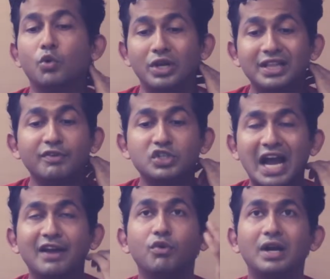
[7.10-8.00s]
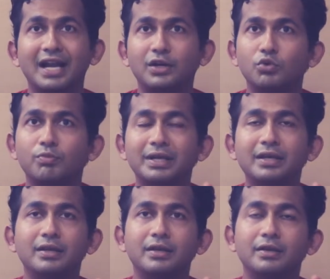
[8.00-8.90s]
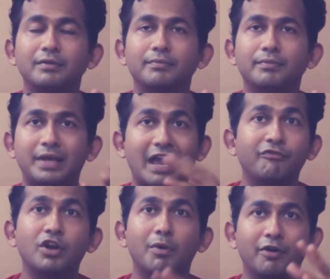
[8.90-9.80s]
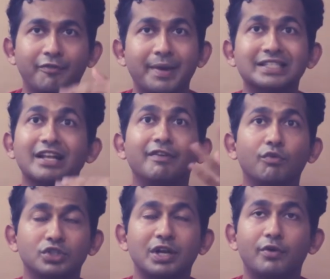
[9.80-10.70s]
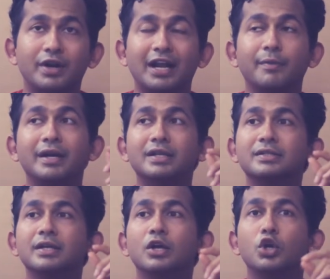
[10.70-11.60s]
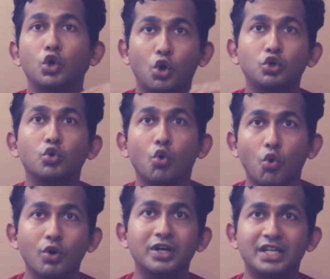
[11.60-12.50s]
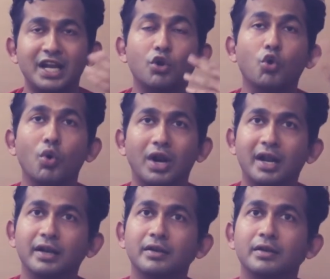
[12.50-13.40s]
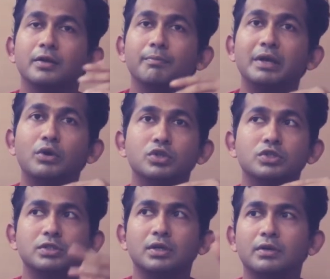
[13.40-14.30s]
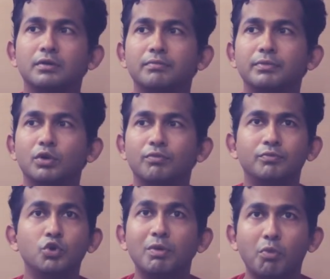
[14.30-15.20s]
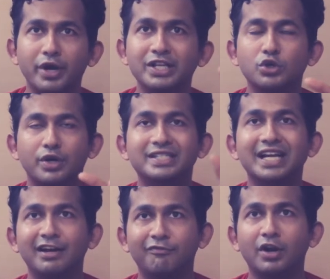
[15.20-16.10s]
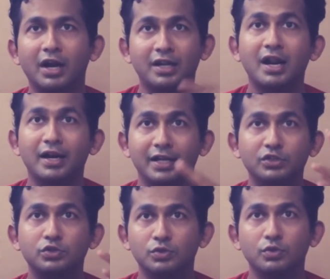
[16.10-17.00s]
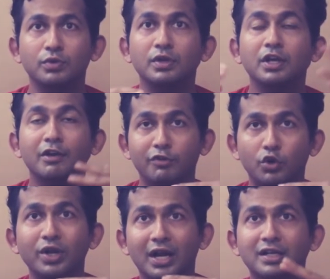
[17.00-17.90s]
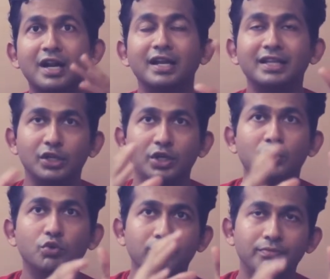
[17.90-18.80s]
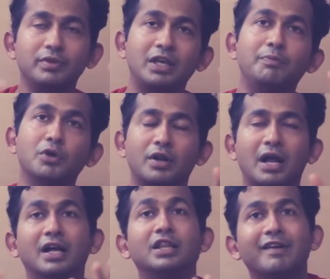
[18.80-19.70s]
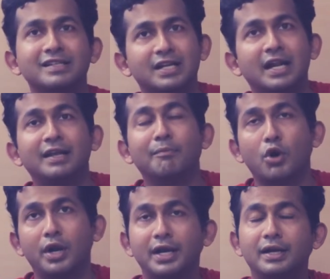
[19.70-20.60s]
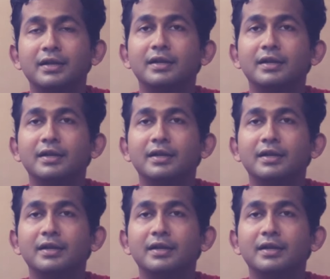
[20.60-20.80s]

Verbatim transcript: only thing which I would like to be careful about for myself and which I would recommend is not to overtrain or overrun, because uh, you know, human body is not designed for ultra running. So if you're doing ultra running, then you need to keep your otherwise running moderate